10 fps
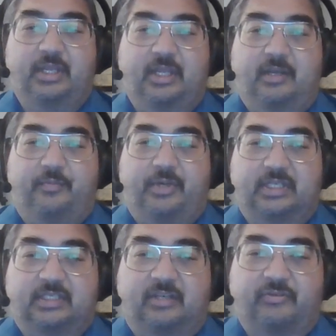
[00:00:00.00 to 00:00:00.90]

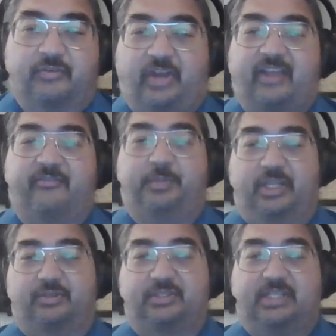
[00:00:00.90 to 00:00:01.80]
But for 5
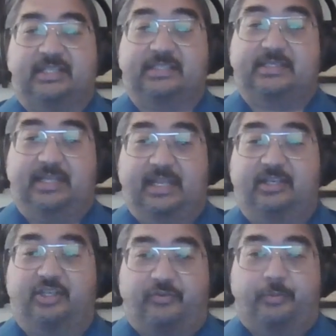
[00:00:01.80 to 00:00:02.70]
players, that is 10
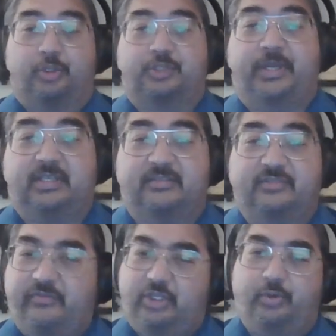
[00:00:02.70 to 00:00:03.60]
different perspectives,
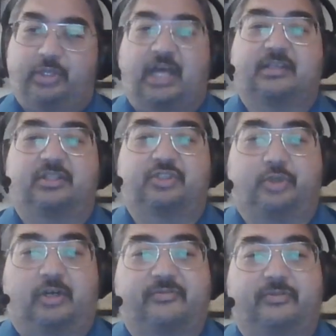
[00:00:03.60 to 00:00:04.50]
giving you a lot to
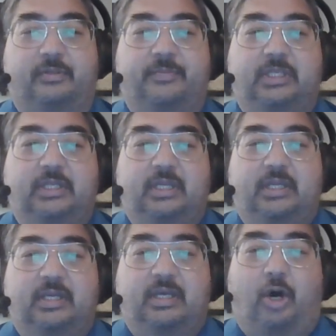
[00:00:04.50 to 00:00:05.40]
draw from.
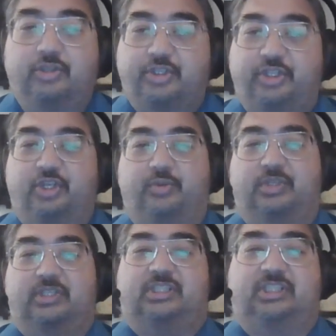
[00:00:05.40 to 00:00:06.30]
Also, you don't
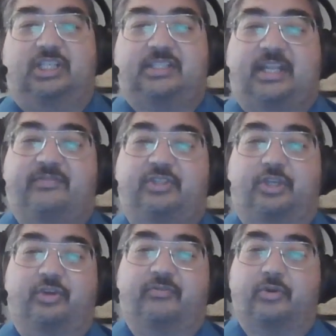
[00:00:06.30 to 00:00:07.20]
just have to
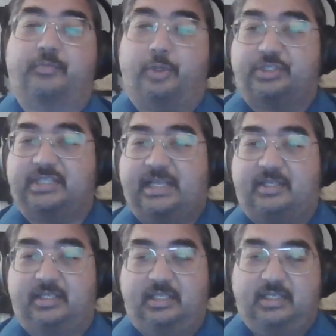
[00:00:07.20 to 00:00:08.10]
go for a
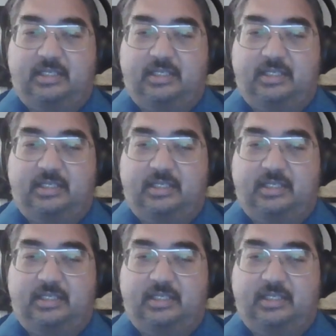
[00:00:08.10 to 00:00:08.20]
personality.